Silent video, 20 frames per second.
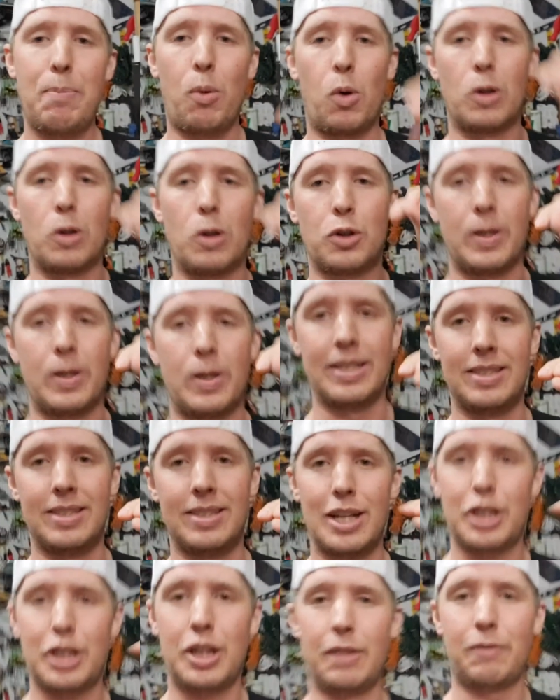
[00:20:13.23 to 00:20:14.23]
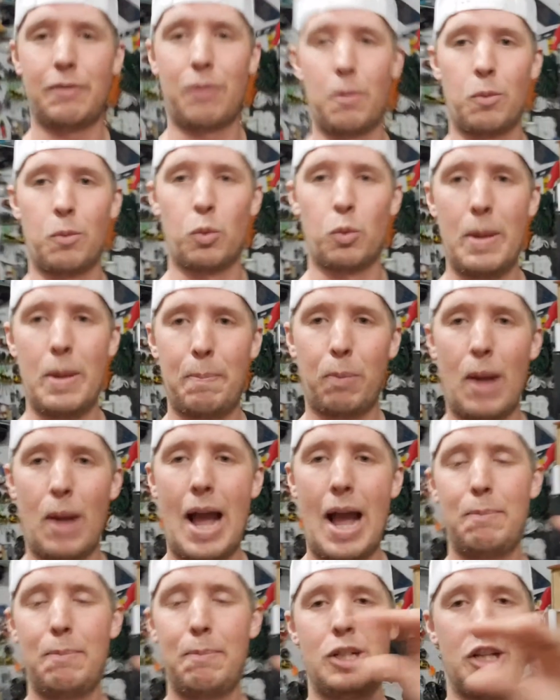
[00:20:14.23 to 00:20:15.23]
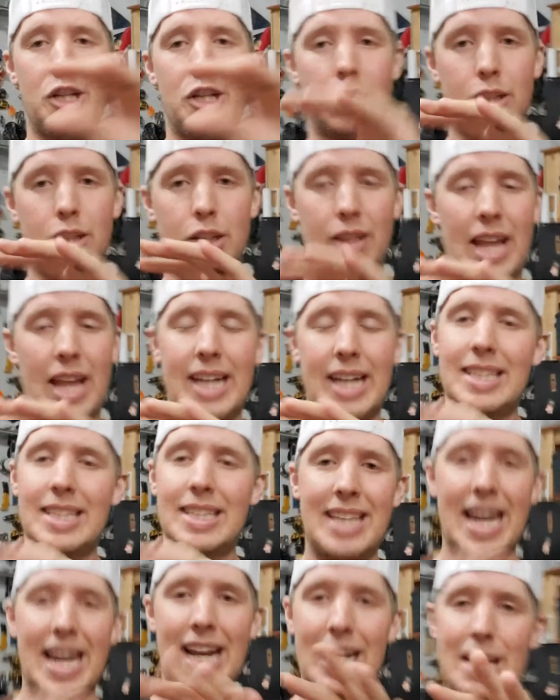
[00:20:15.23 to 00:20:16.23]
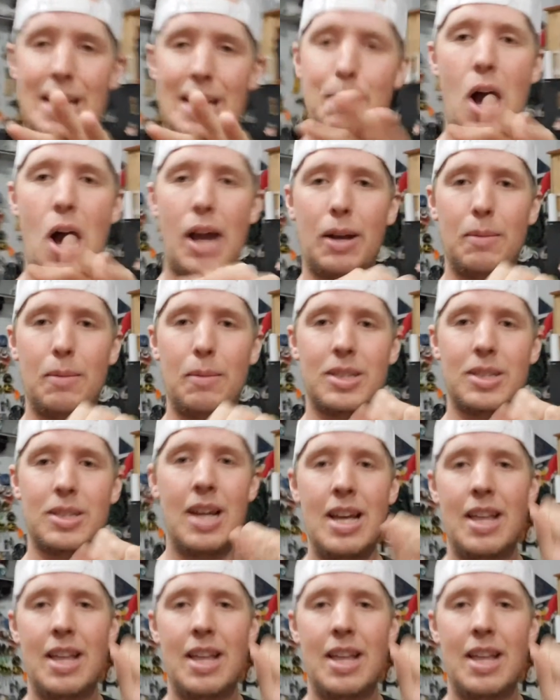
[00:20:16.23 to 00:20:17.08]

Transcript: or transition from riprap to like sandy bottoms,